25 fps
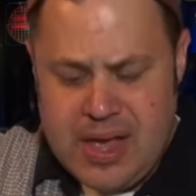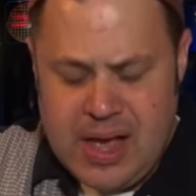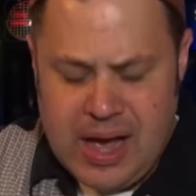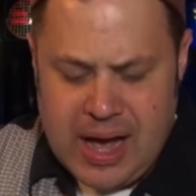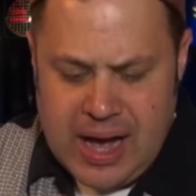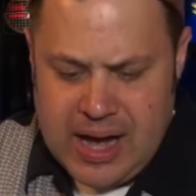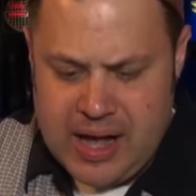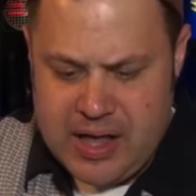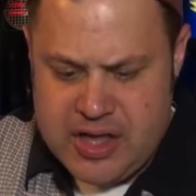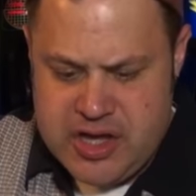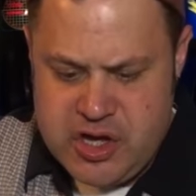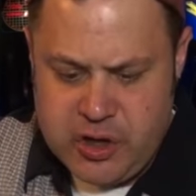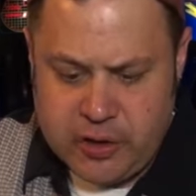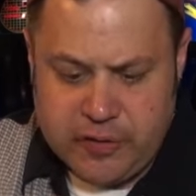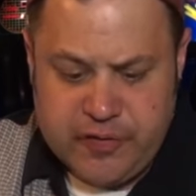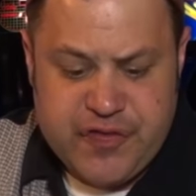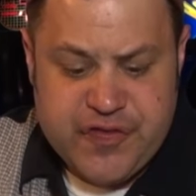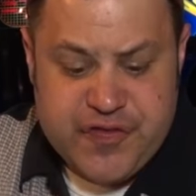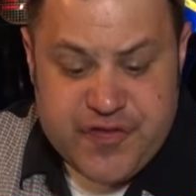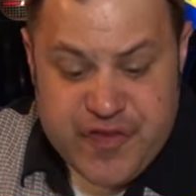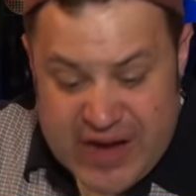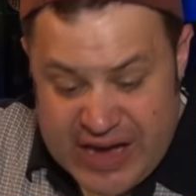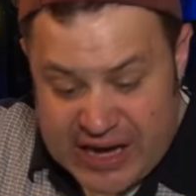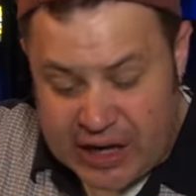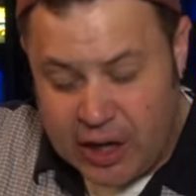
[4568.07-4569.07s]
Uh, your
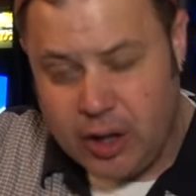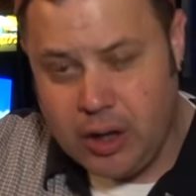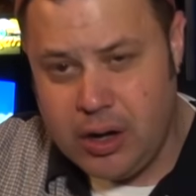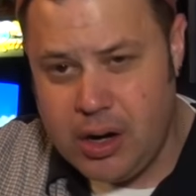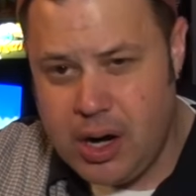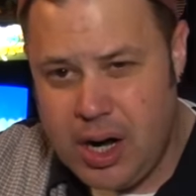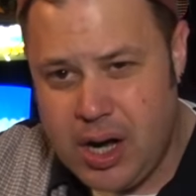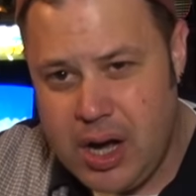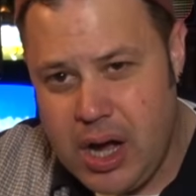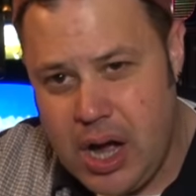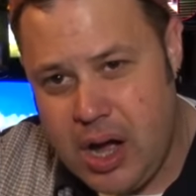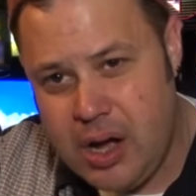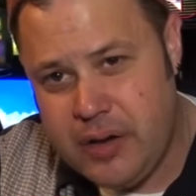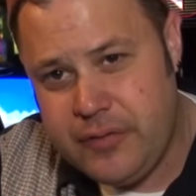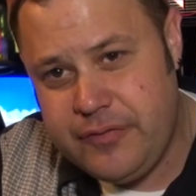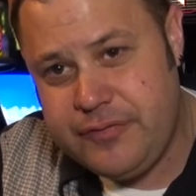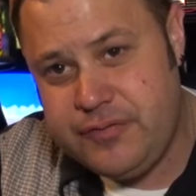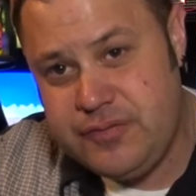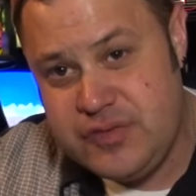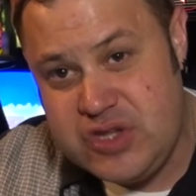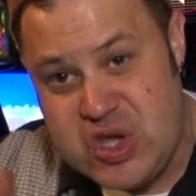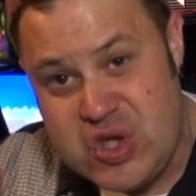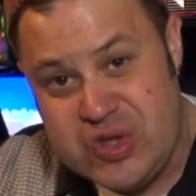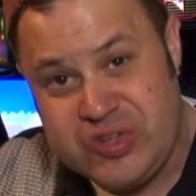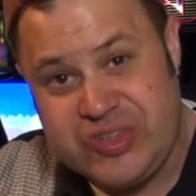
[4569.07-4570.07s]
fear of,
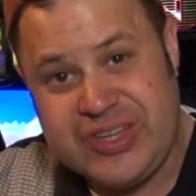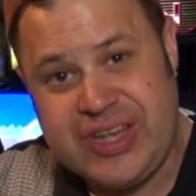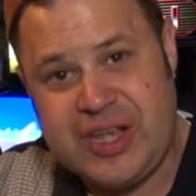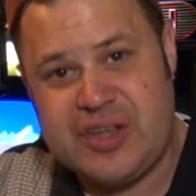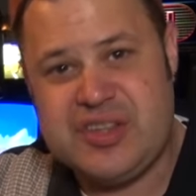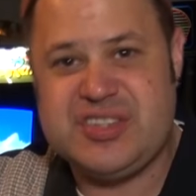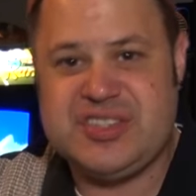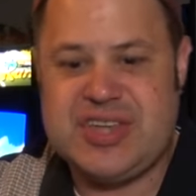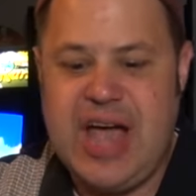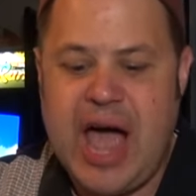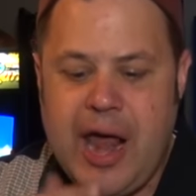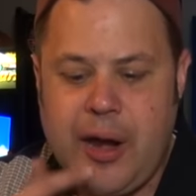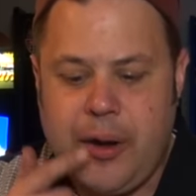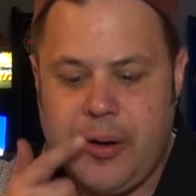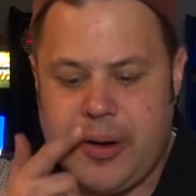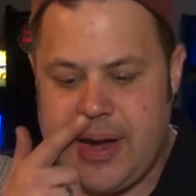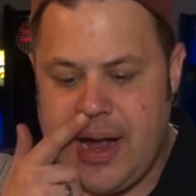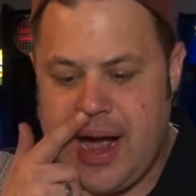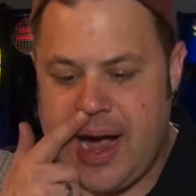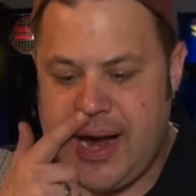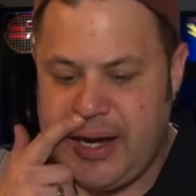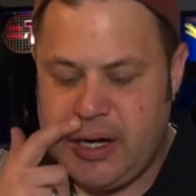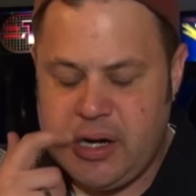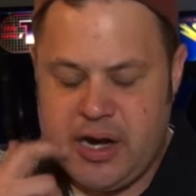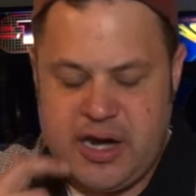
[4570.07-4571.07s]
of, using a soldering
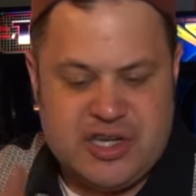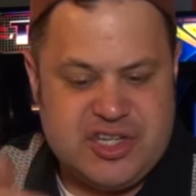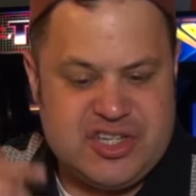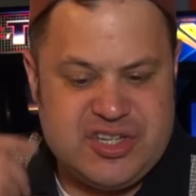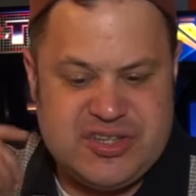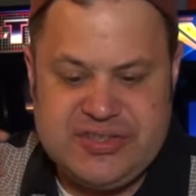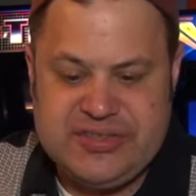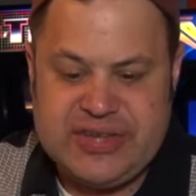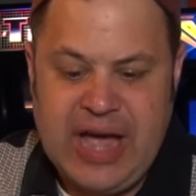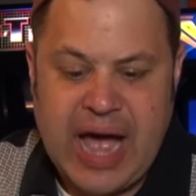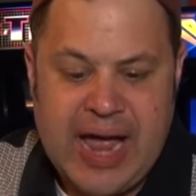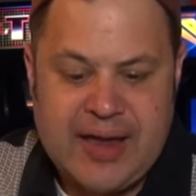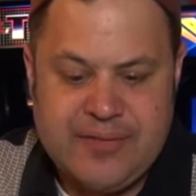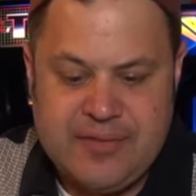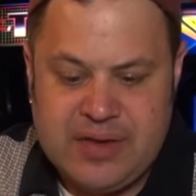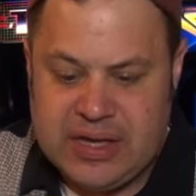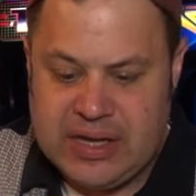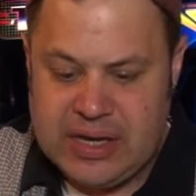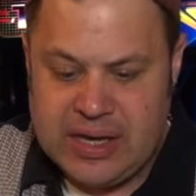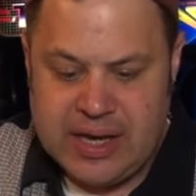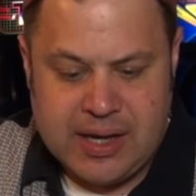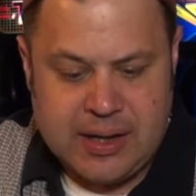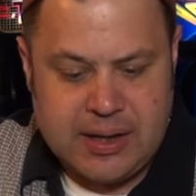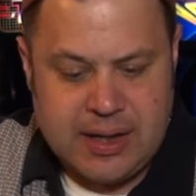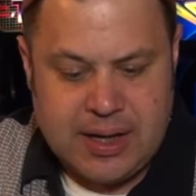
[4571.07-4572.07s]
iron and just diving
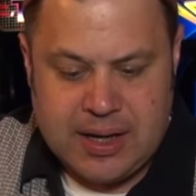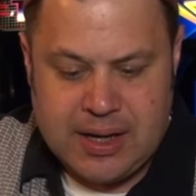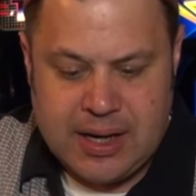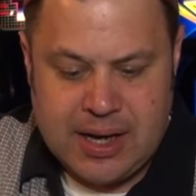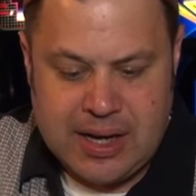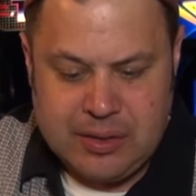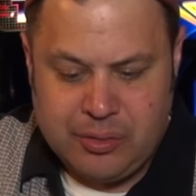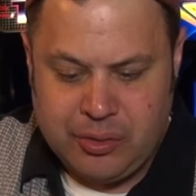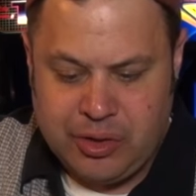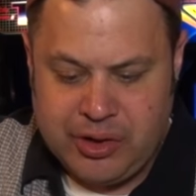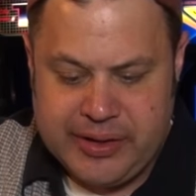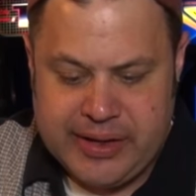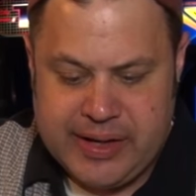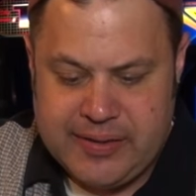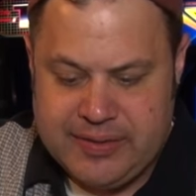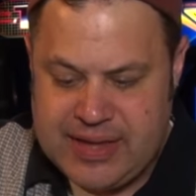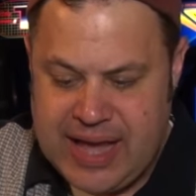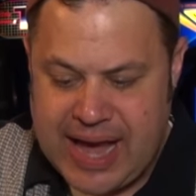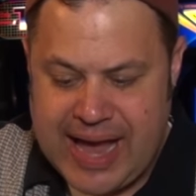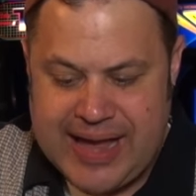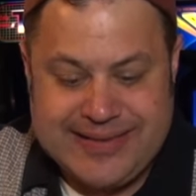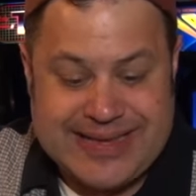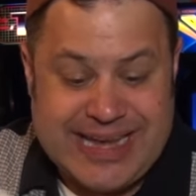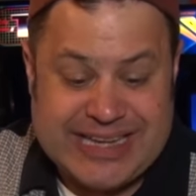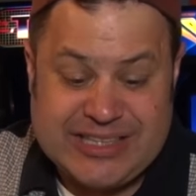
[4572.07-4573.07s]
in, and, and, really,
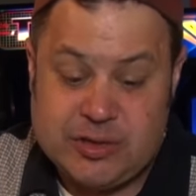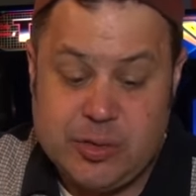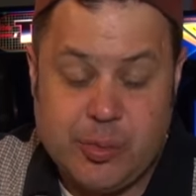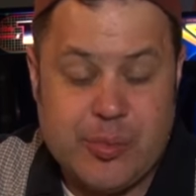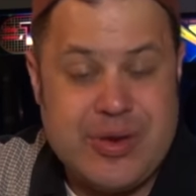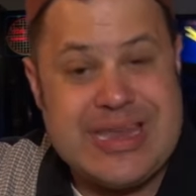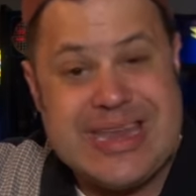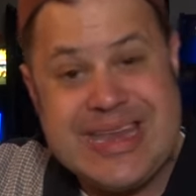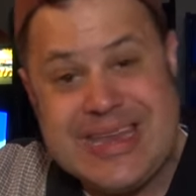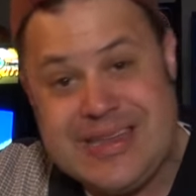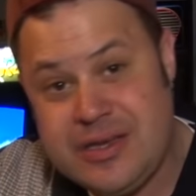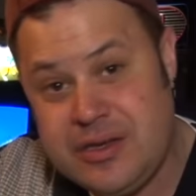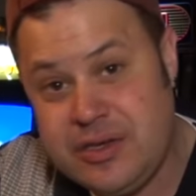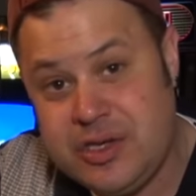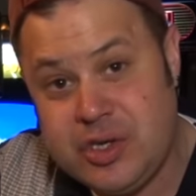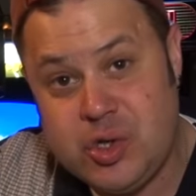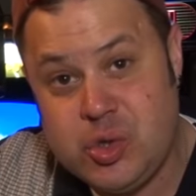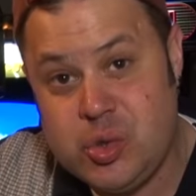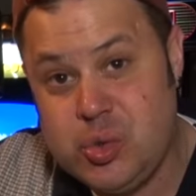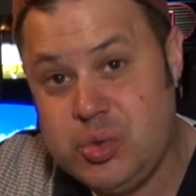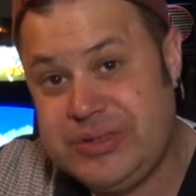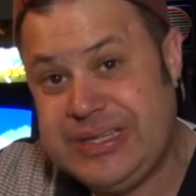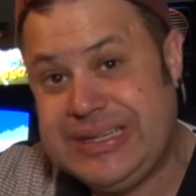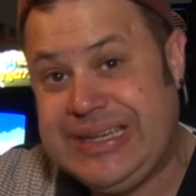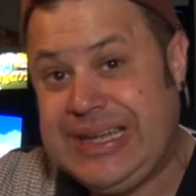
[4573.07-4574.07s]
guys, that's what we need to
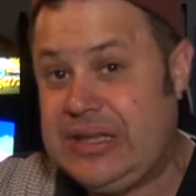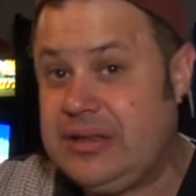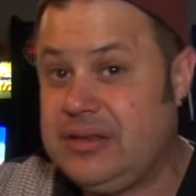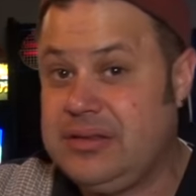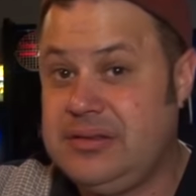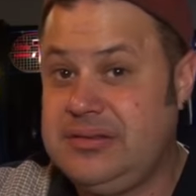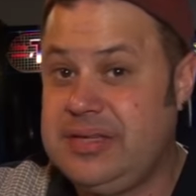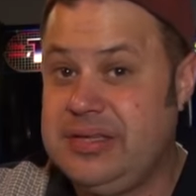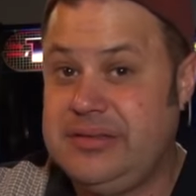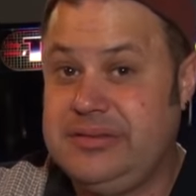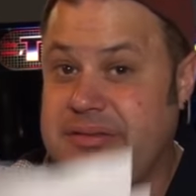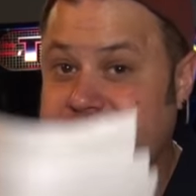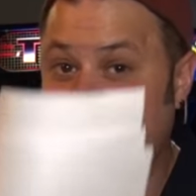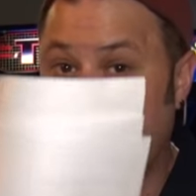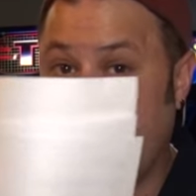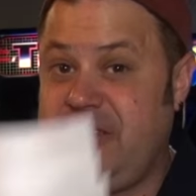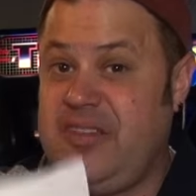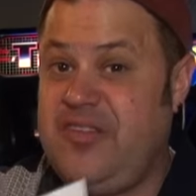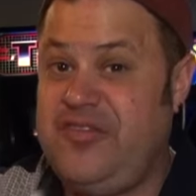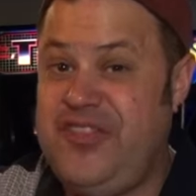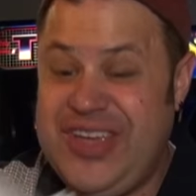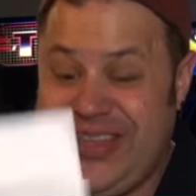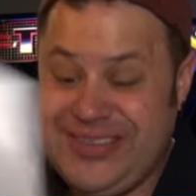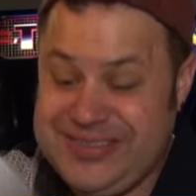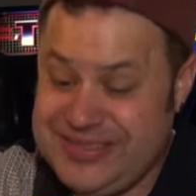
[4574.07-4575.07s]
do to get to, to,
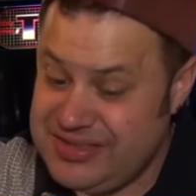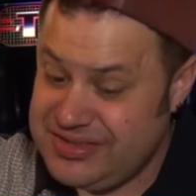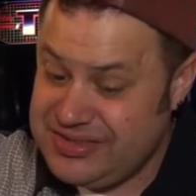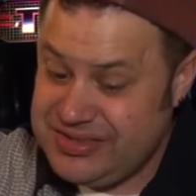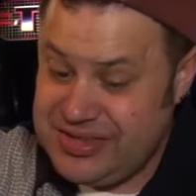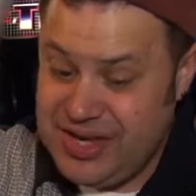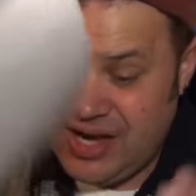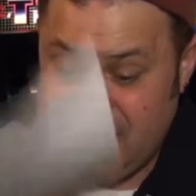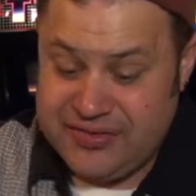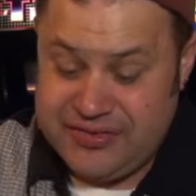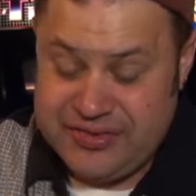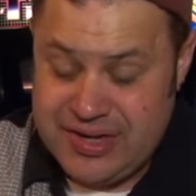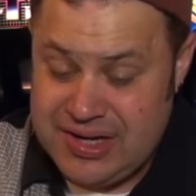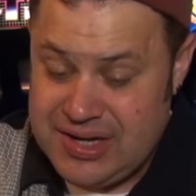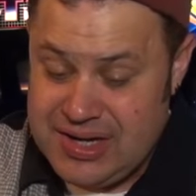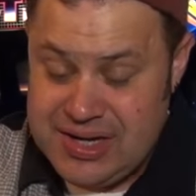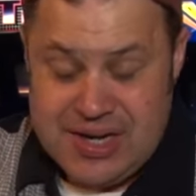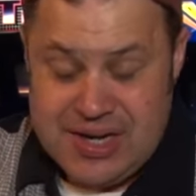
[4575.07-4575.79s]
to fix this stuff.